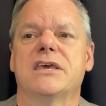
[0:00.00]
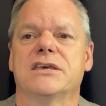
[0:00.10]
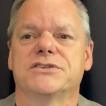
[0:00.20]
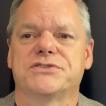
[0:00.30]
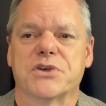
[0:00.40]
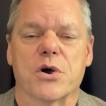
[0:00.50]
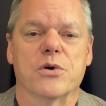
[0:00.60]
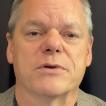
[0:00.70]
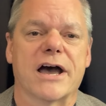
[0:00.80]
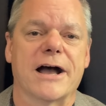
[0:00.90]

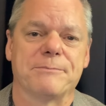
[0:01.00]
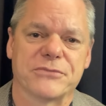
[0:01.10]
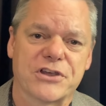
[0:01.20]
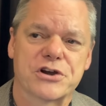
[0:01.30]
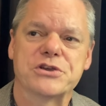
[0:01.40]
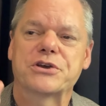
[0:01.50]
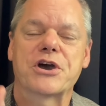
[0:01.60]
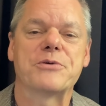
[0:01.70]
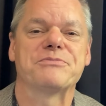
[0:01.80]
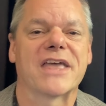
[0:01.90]
So there you
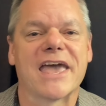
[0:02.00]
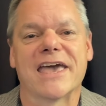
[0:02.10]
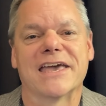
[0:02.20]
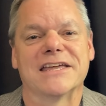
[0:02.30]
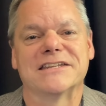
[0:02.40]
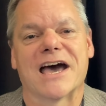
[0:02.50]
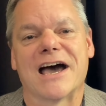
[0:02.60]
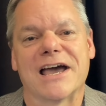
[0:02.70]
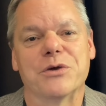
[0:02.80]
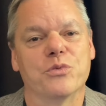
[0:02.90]
go. And
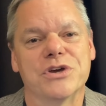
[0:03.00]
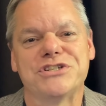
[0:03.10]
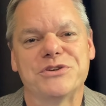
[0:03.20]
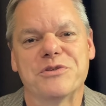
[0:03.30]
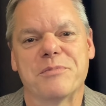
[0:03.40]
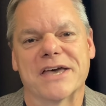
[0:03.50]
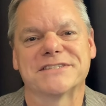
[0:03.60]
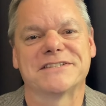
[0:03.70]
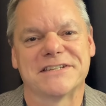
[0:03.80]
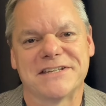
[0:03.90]
I wish you the
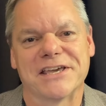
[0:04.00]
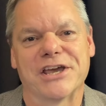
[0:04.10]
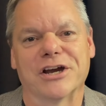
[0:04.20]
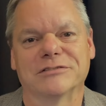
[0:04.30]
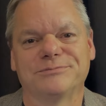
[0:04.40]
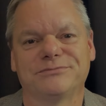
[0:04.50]
best. Take care.